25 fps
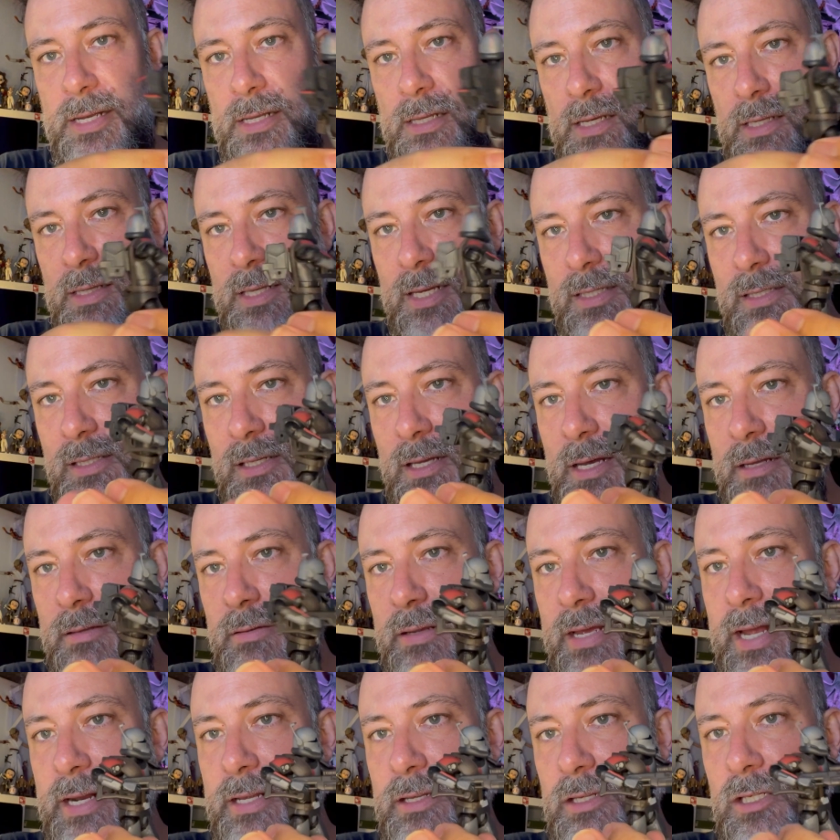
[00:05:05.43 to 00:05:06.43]
Like, that's not
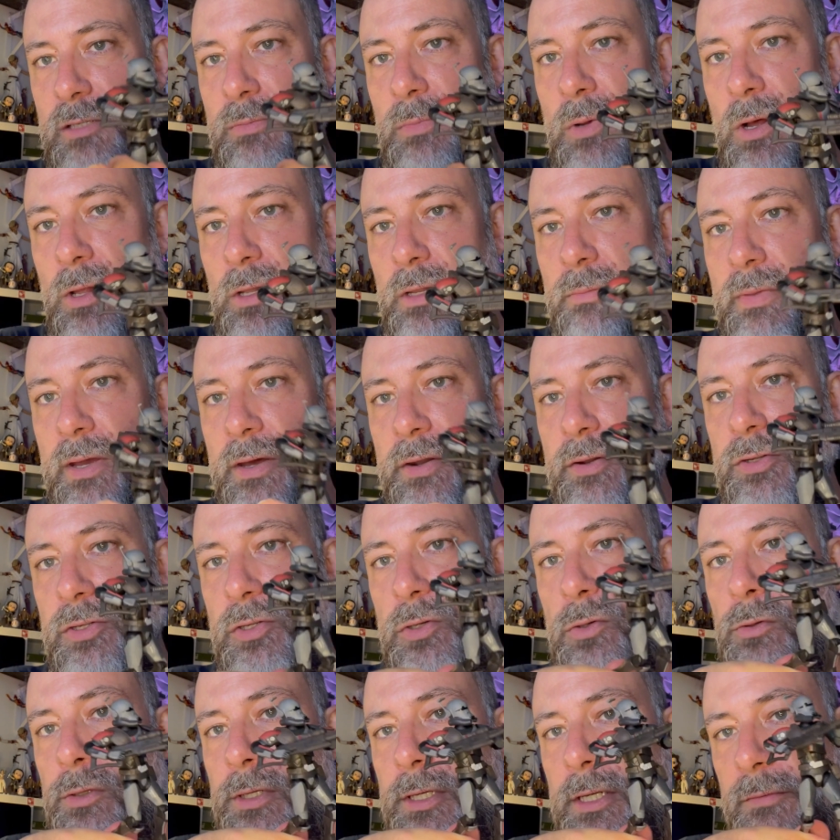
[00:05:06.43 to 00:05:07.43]
any small amount of
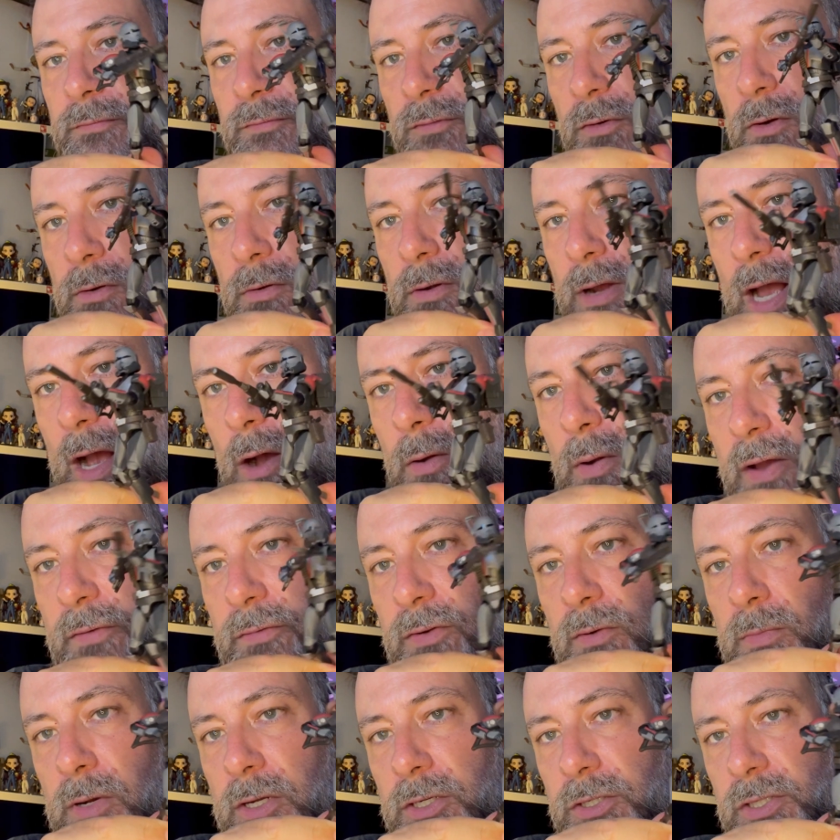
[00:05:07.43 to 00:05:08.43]
tooling for however
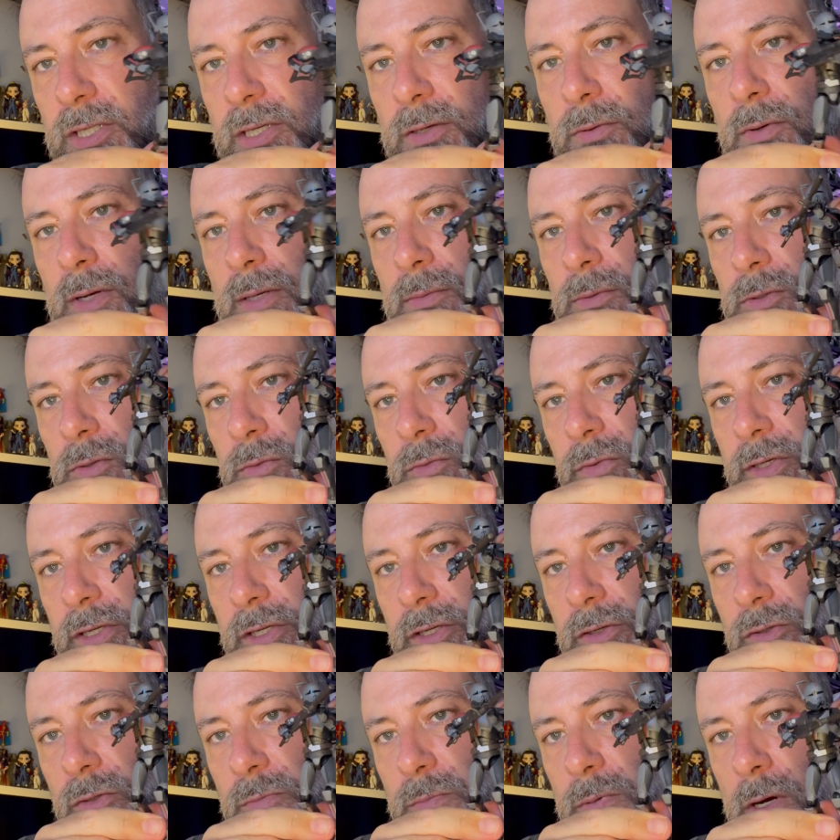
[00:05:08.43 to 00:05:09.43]
much they were able to
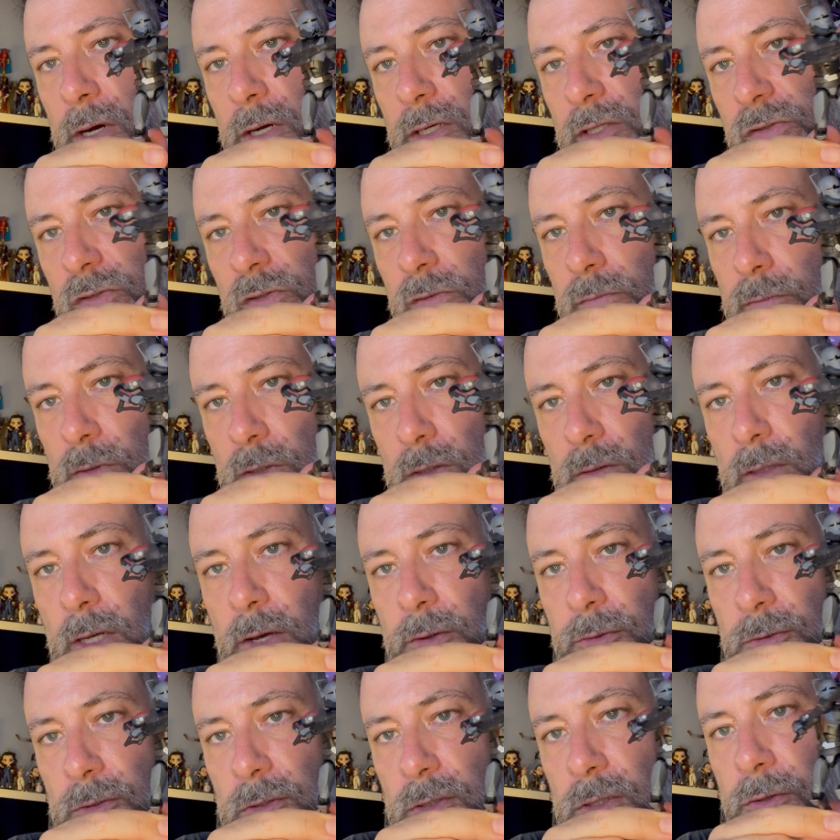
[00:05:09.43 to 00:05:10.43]
reuse parts from
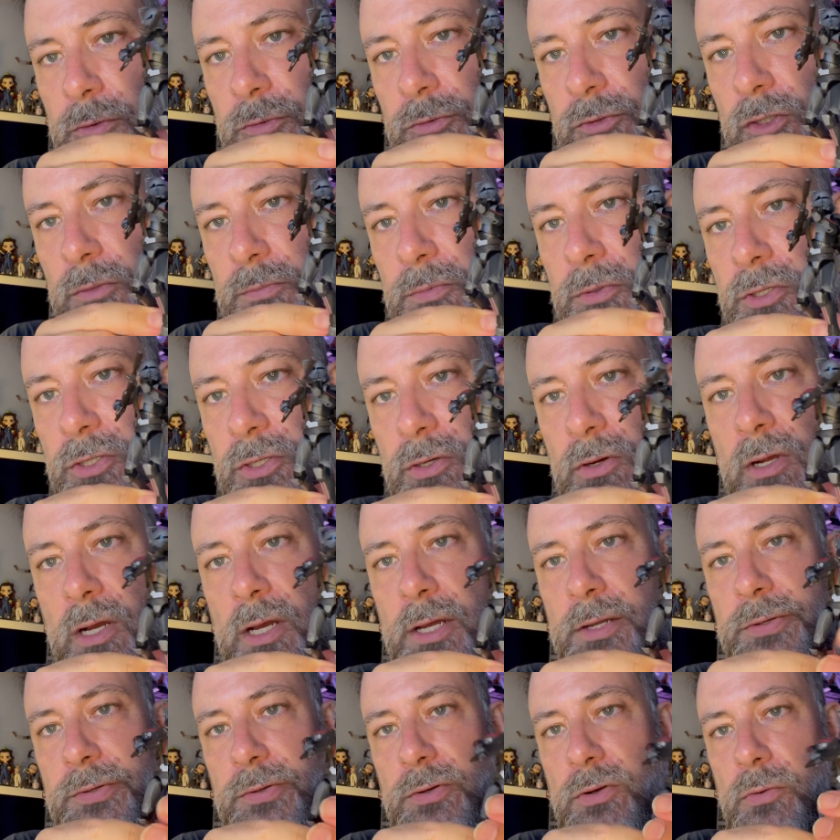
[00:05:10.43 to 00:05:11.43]
other clone troopers or
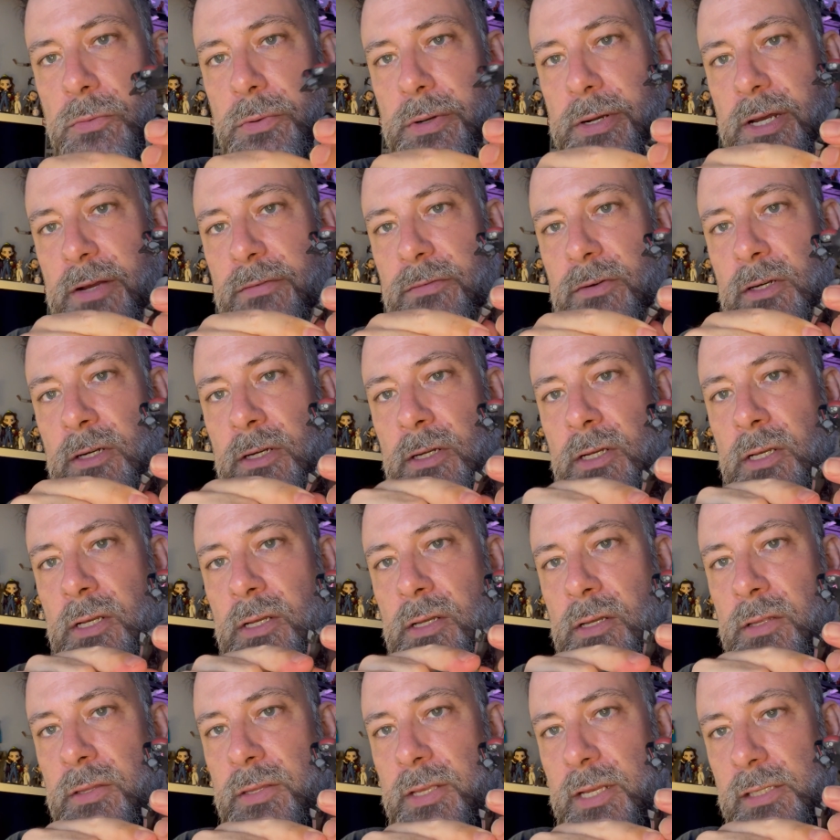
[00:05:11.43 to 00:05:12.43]
Hunter or whatever.
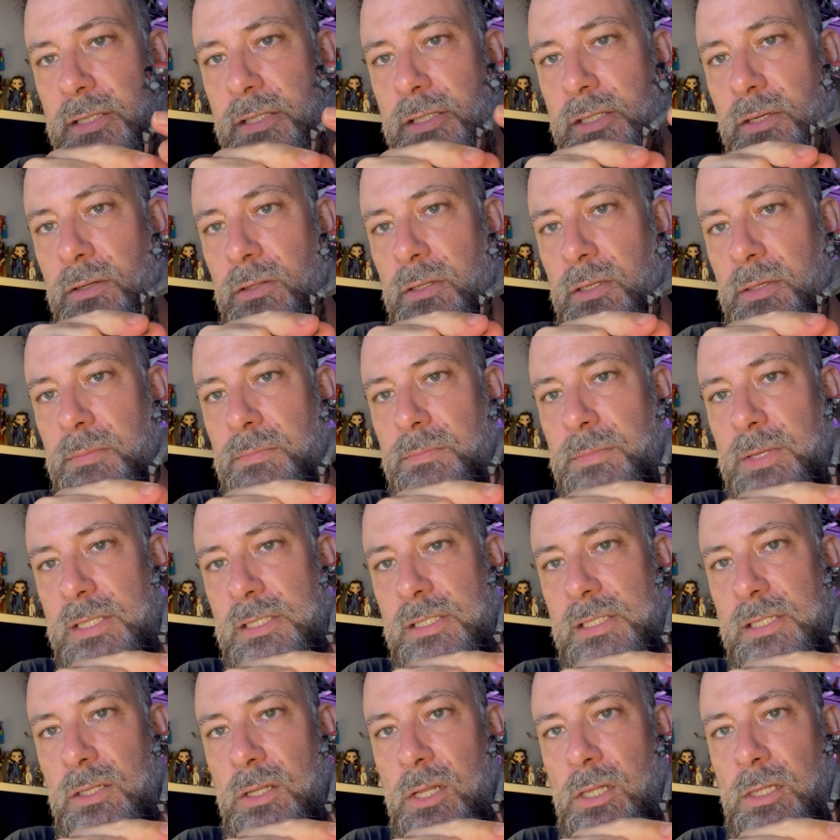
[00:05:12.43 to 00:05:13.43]
That's still
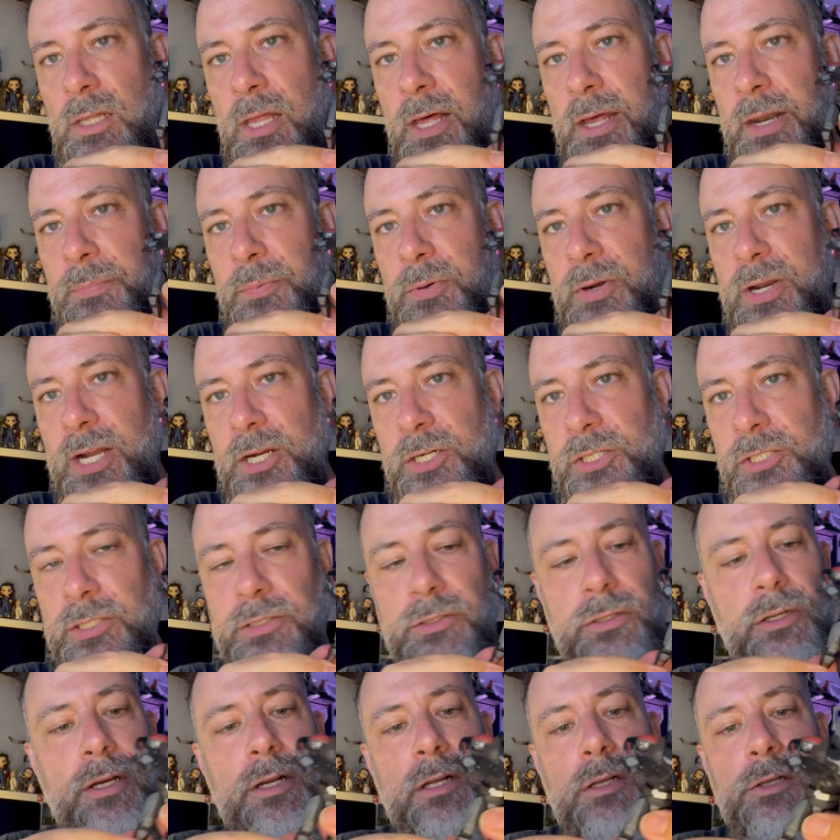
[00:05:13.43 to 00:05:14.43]
a lot of
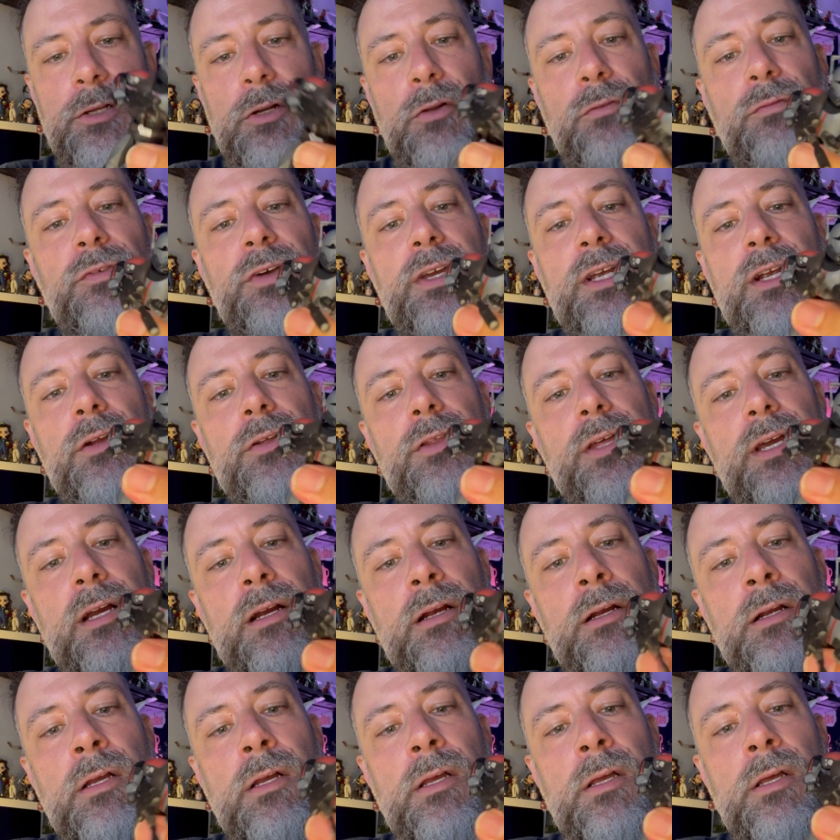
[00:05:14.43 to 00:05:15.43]
production on a little figure
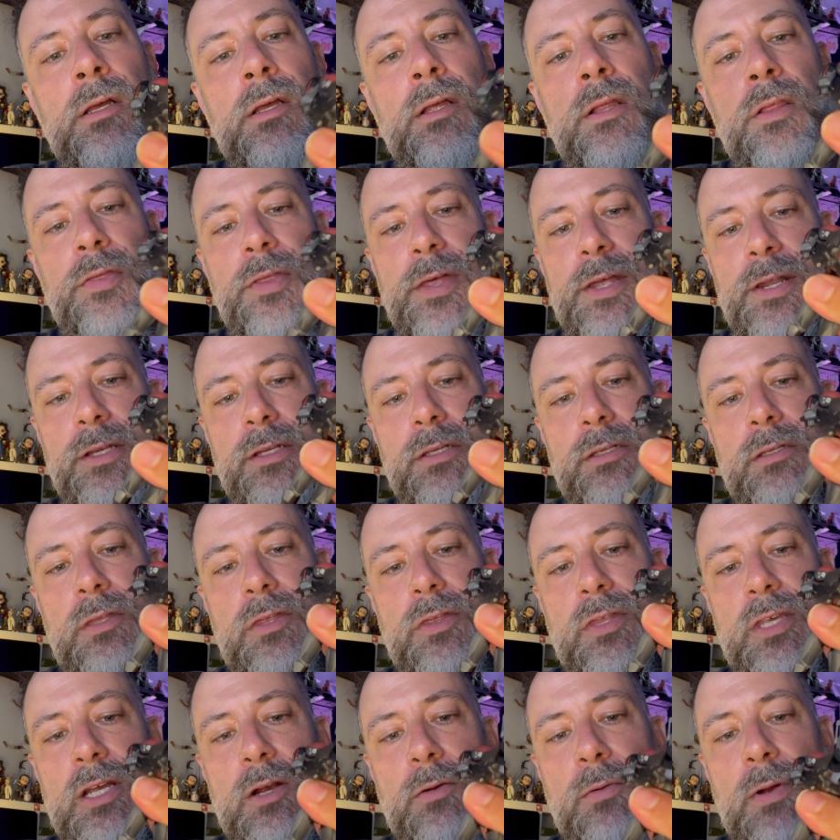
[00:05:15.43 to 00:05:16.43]
there that is
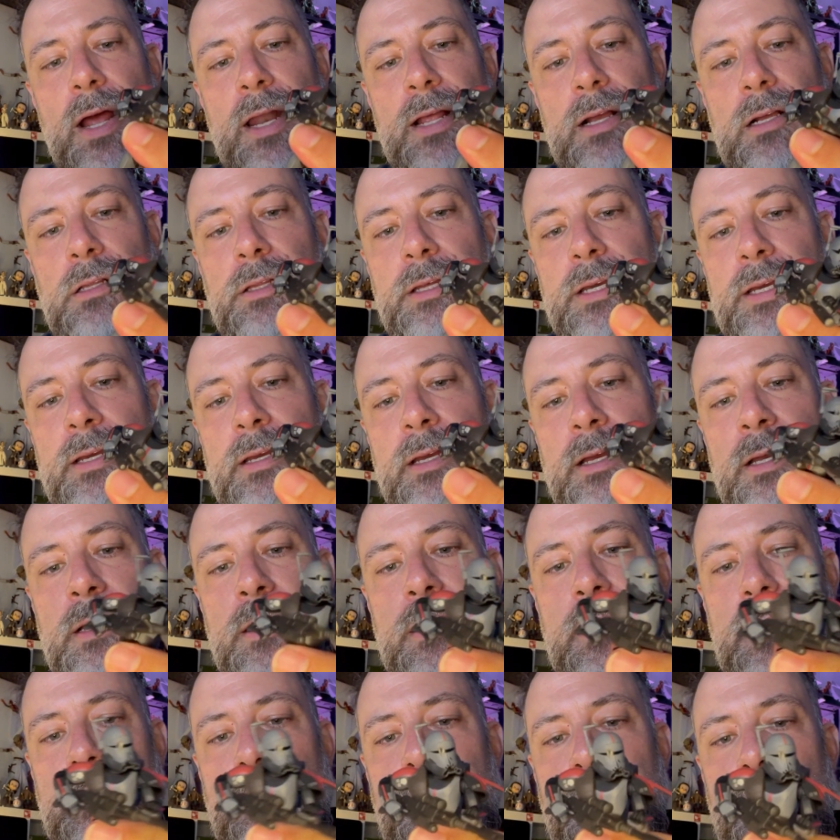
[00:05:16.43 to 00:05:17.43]
theoretically
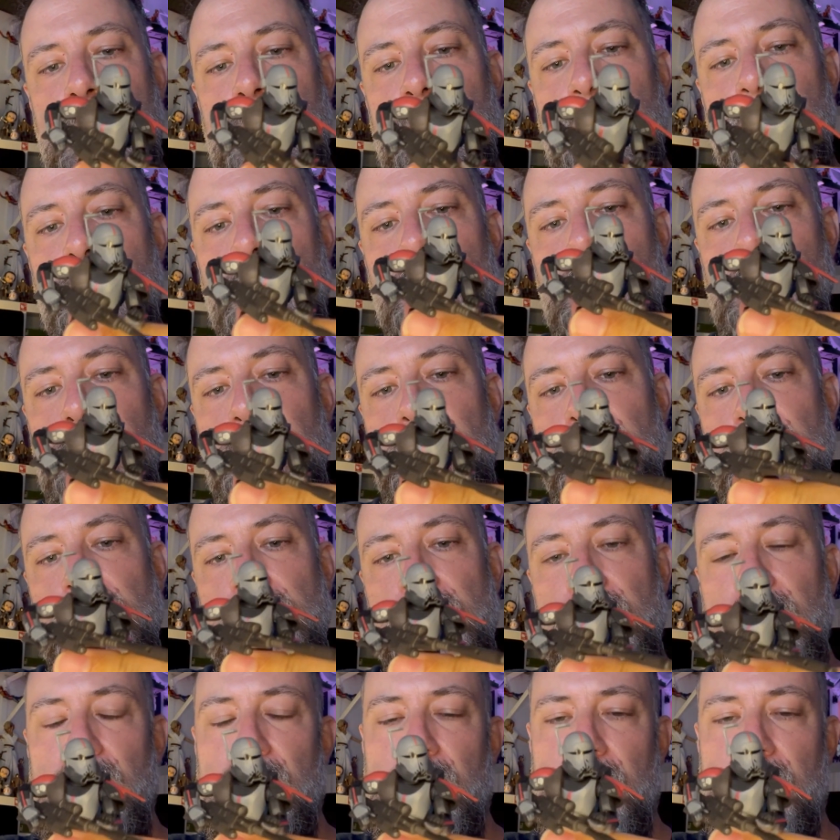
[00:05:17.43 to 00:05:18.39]
a standard release.